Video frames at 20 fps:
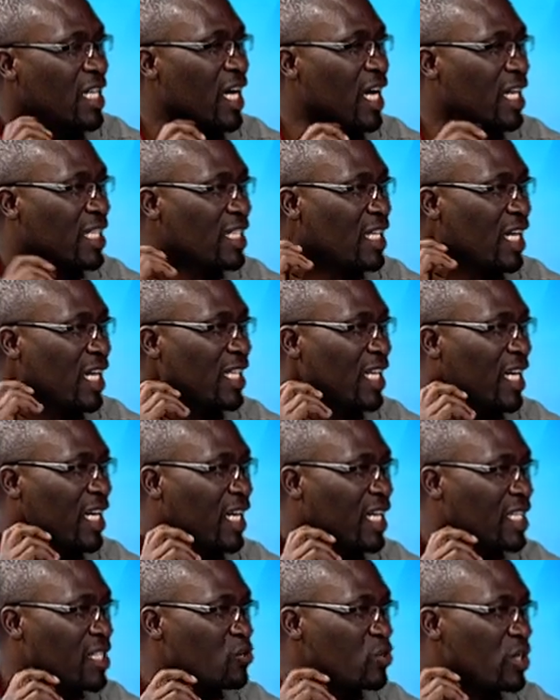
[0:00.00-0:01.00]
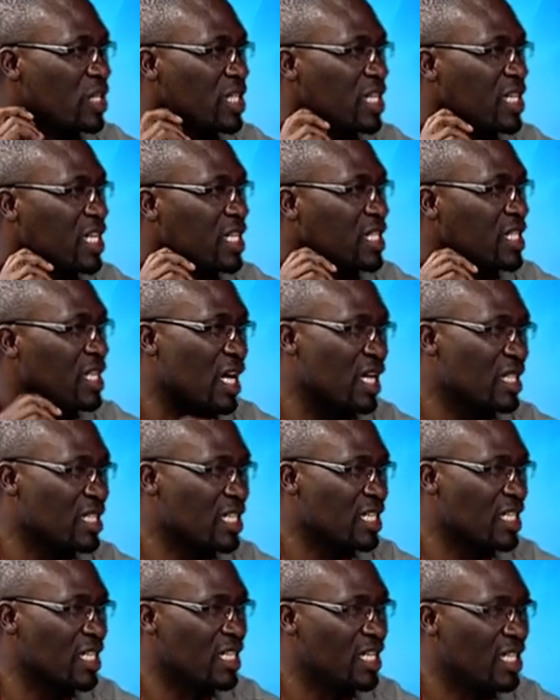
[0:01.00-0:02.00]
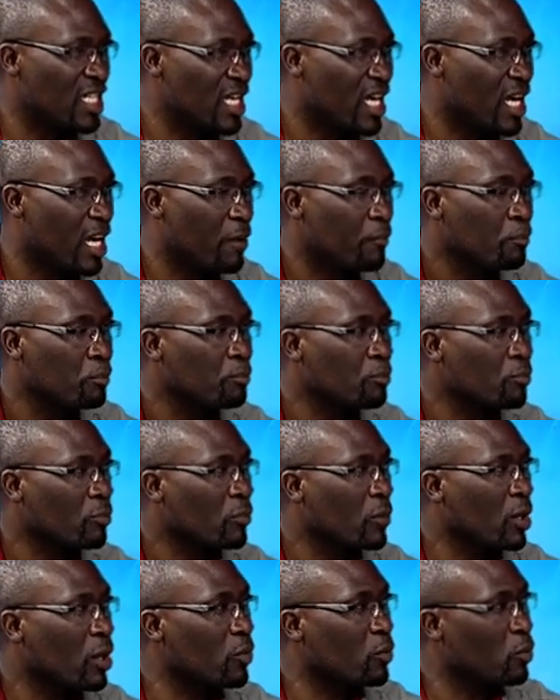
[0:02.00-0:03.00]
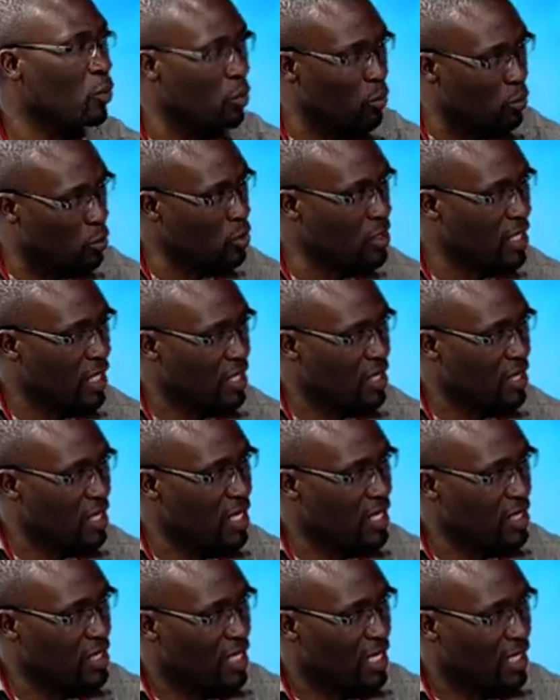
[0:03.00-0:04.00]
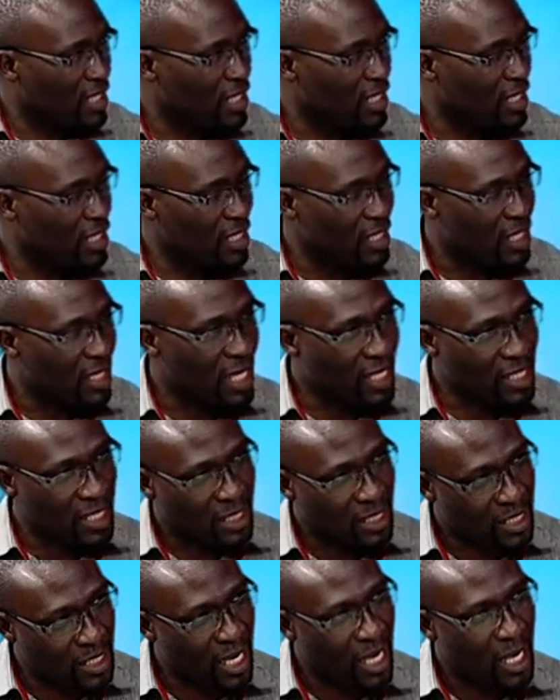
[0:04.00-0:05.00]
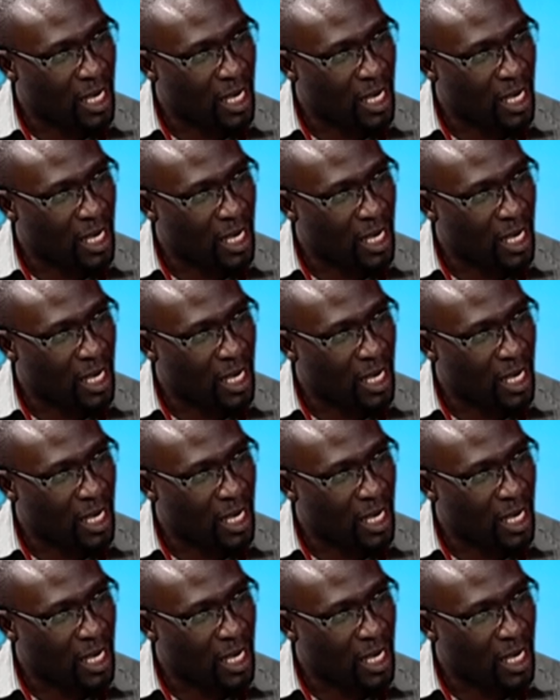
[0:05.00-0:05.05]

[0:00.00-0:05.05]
at Nandala's residence as TDA. Those are the things that he doesn't say.